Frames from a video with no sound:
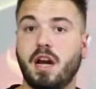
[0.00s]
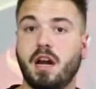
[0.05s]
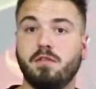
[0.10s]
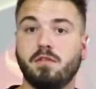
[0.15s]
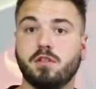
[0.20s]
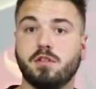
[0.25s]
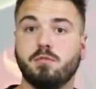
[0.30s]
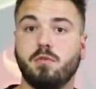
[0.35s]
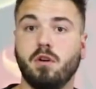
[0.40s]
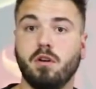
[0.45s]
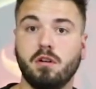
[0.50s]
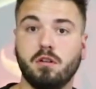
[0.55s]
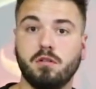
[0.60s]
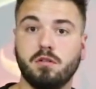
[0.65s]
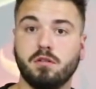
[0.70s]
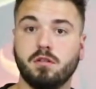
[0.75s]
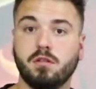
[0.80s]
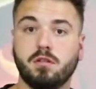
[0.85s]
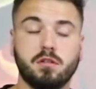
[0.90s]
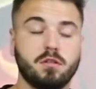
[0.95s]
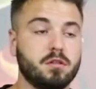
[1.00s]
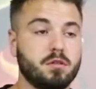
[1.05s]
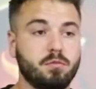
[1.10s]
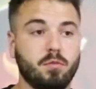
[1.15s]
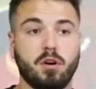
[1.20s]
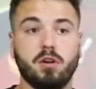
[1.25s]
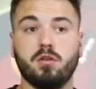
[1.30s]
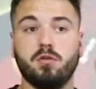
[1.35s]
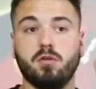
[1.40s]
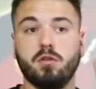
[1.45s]
have a smart
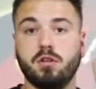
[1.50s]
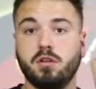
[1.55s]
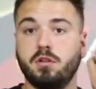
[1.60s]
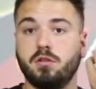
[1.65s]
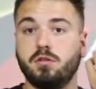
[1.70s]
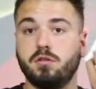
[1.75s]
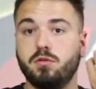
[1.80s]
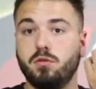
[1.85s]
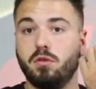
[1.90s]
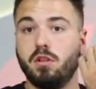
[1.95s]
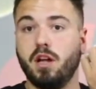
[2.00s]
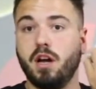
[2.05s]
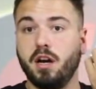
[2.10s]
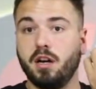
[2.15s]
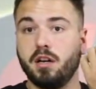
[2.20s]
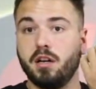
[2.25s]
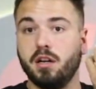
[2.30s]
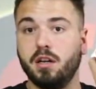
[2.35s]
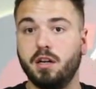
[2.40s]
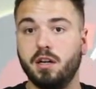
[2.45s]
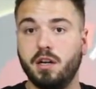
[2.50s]
door lock.